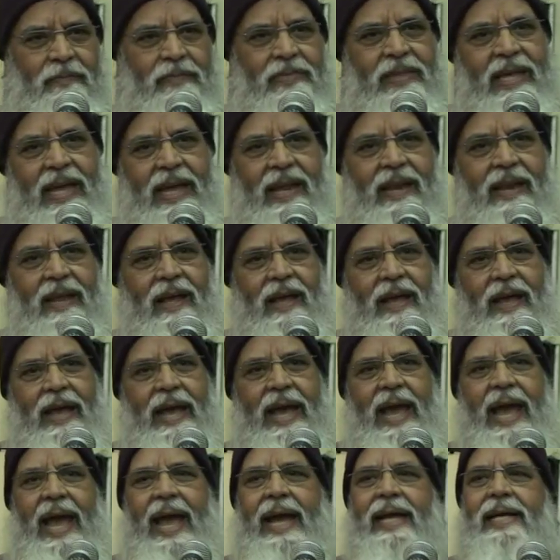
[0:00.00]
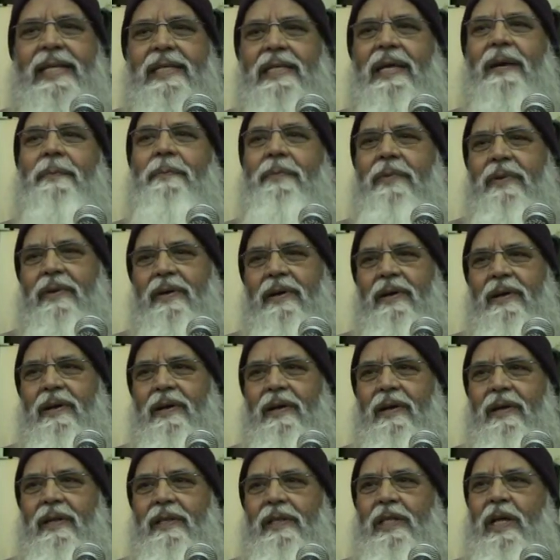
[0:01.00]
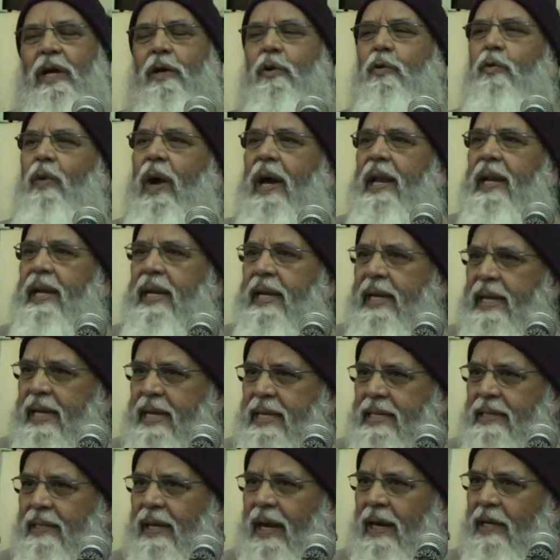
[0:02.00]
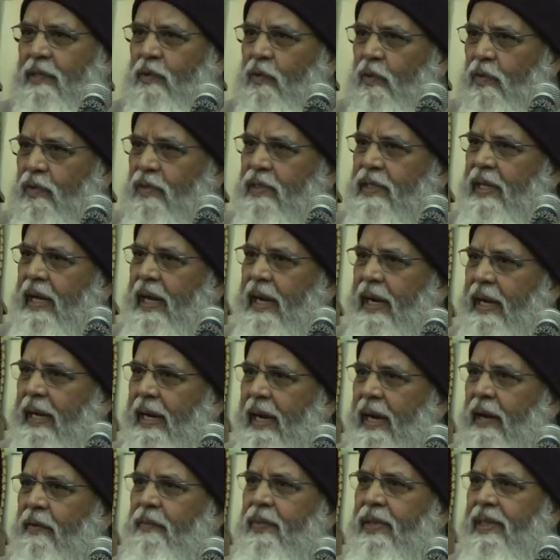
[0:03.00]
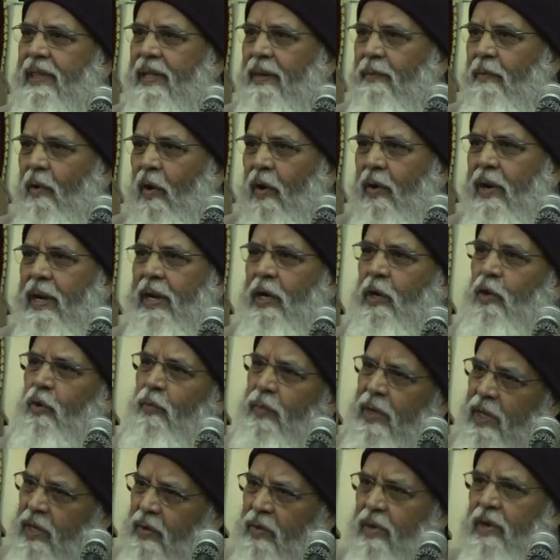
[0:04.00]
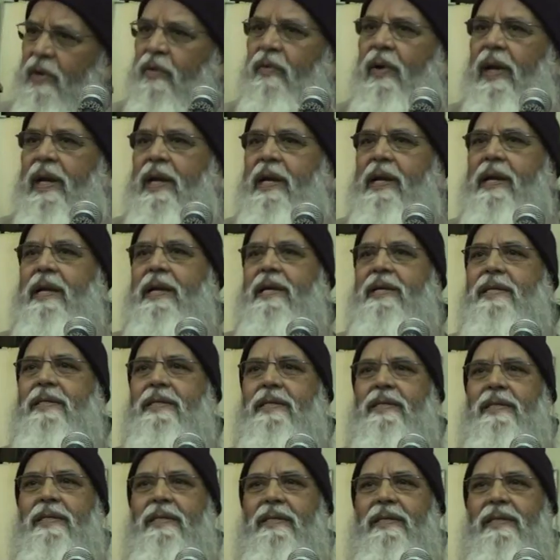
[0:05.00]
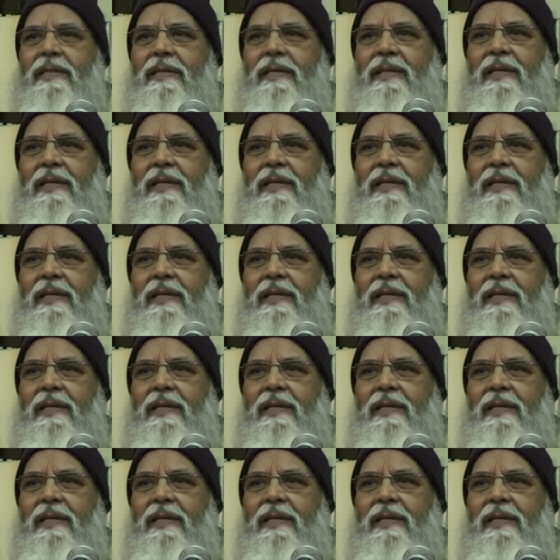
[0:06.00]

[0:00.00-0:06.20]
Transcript: Then accept the qualities associated with the body to be your qualities.